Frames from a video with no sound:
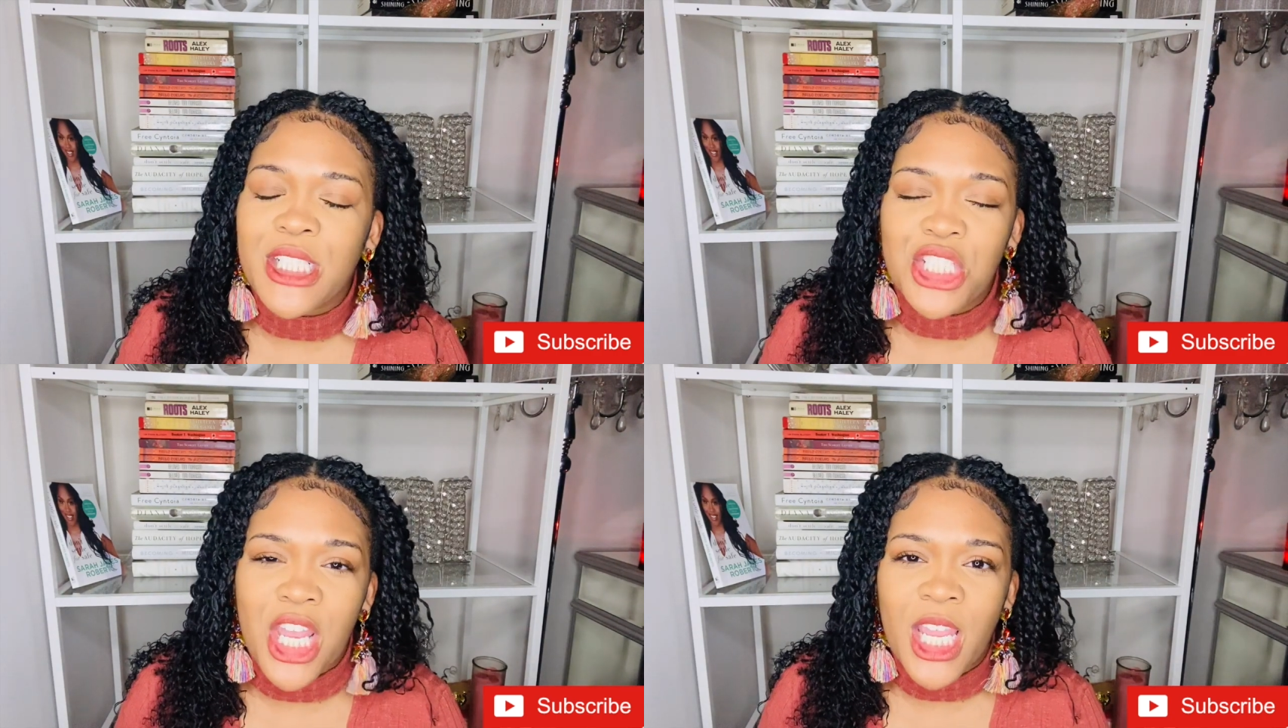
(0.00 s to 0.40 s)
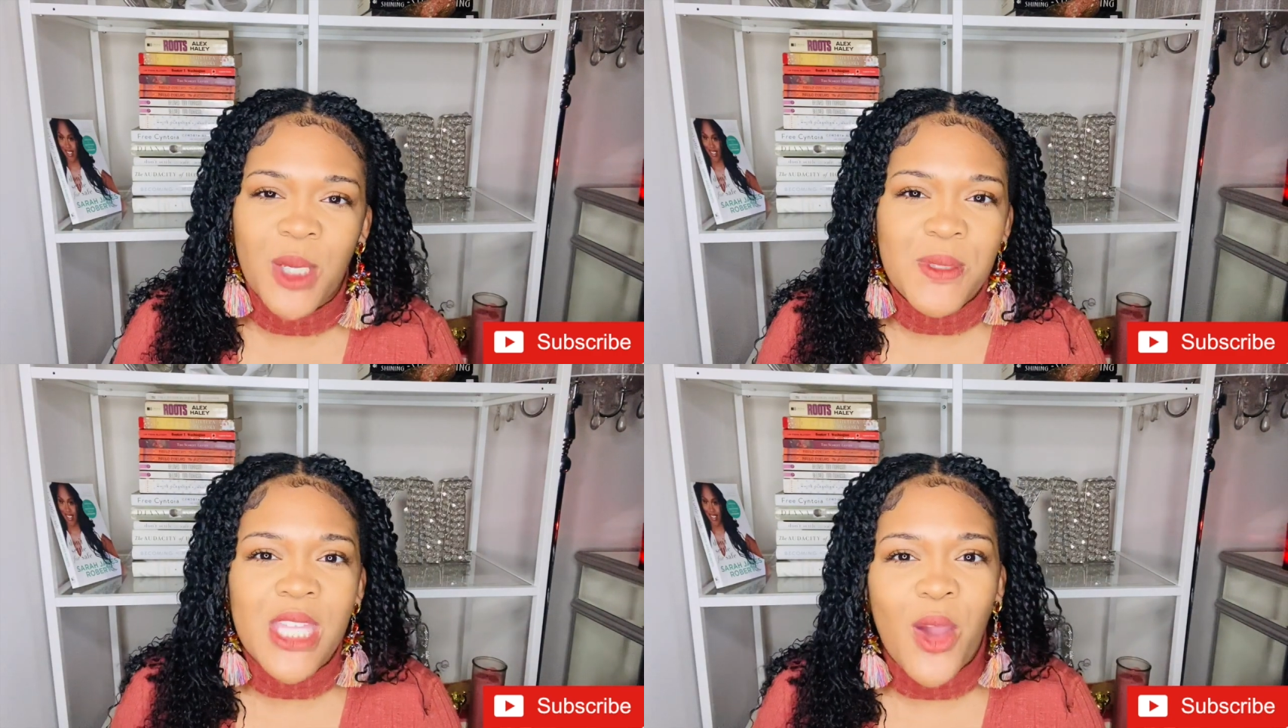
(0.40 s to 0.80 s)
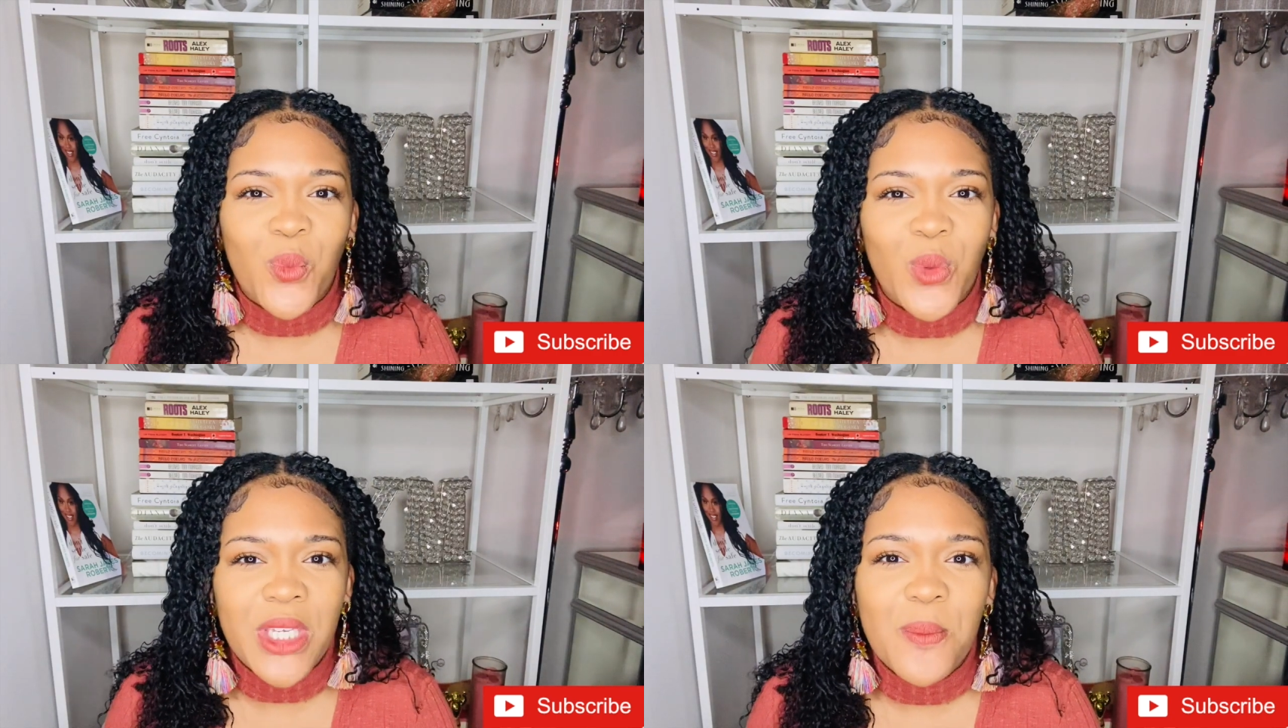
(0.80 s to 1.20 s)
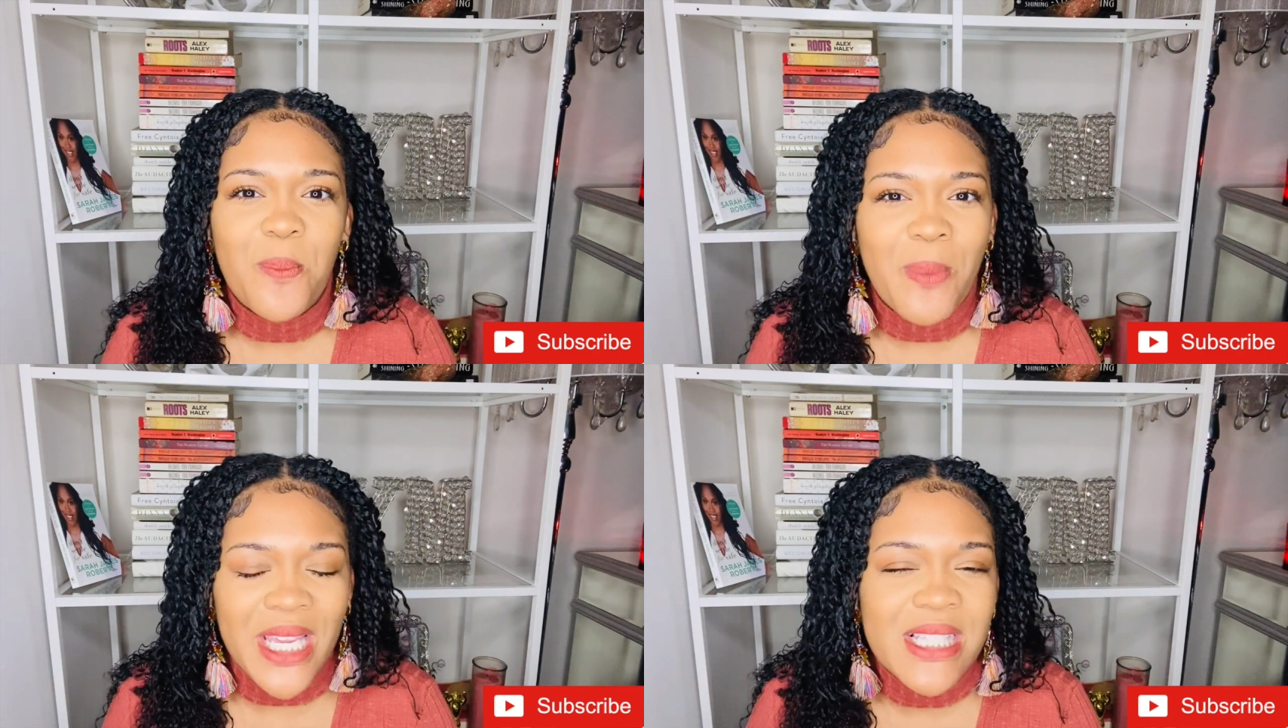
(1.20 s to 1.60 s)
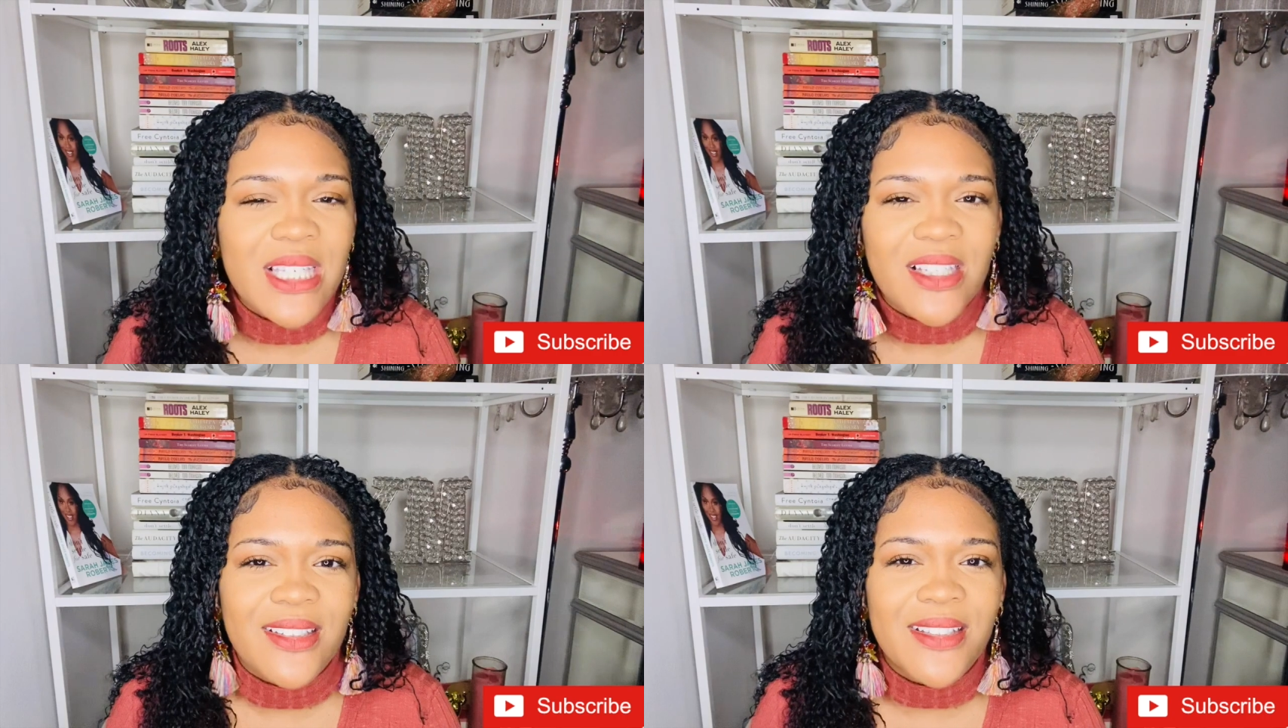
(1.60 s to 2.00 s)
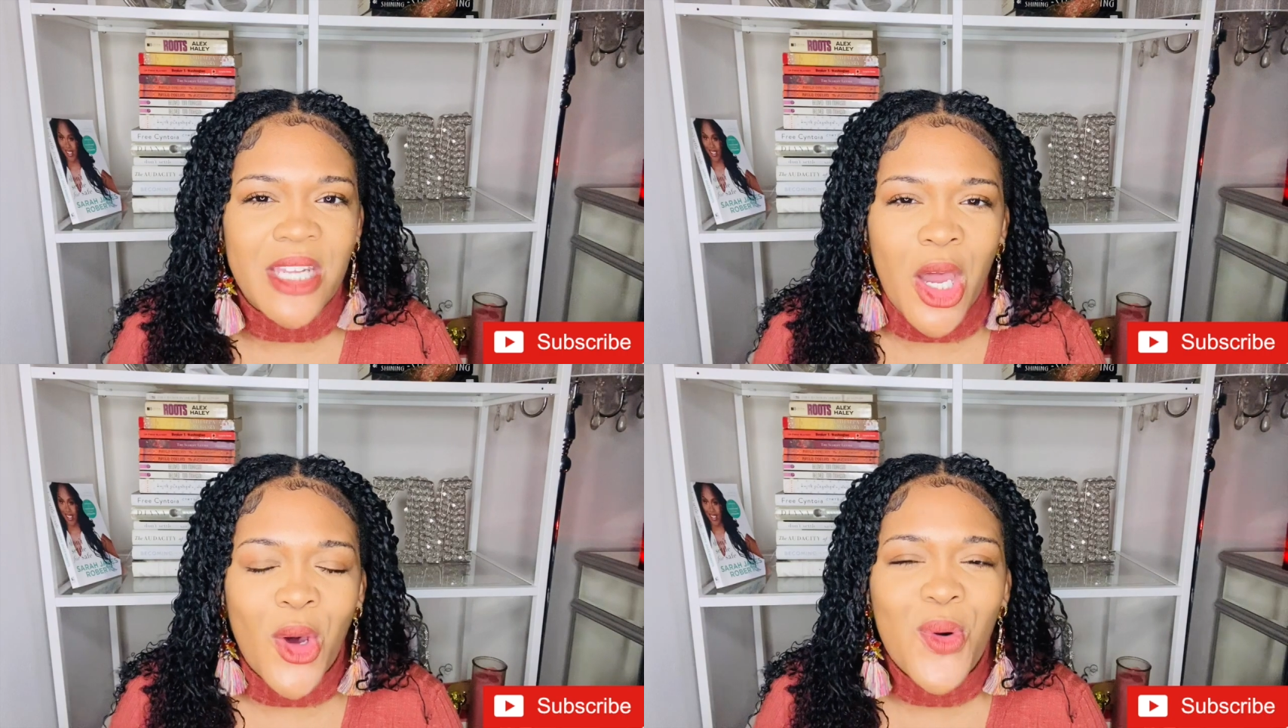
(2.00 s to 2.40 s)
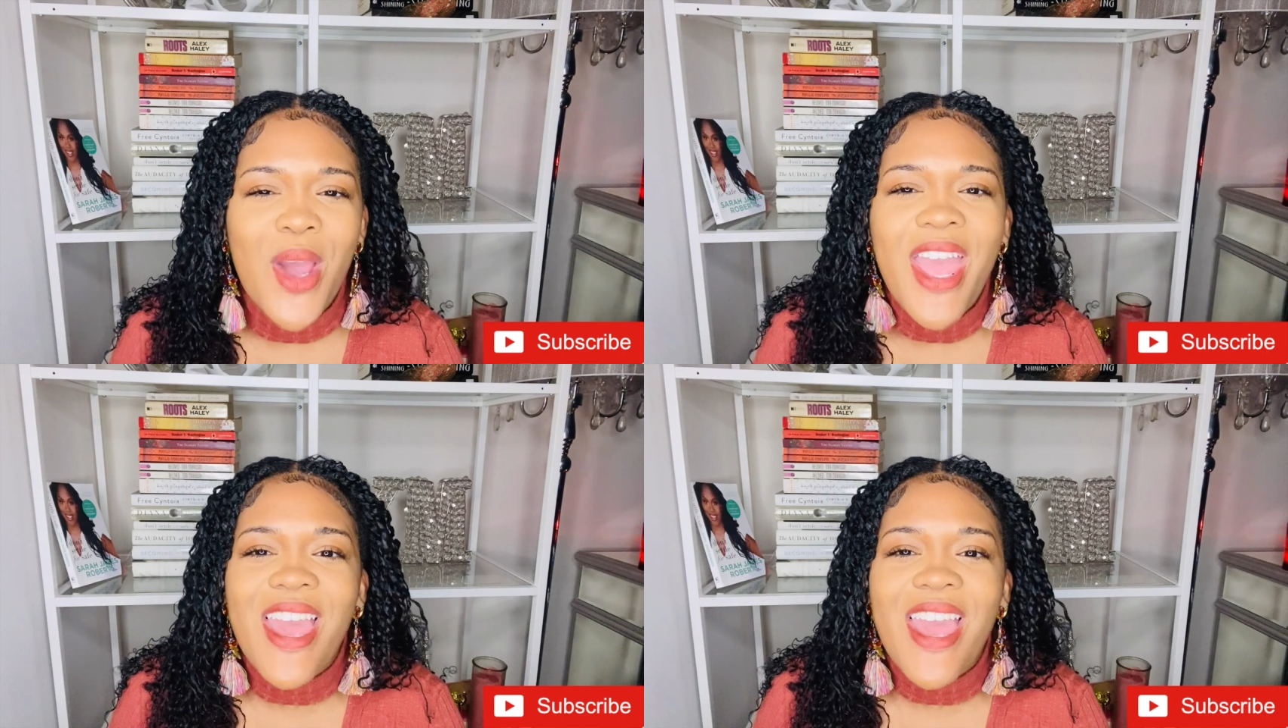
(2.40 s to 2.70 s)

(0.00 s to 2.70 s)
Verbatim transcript: James that we basically know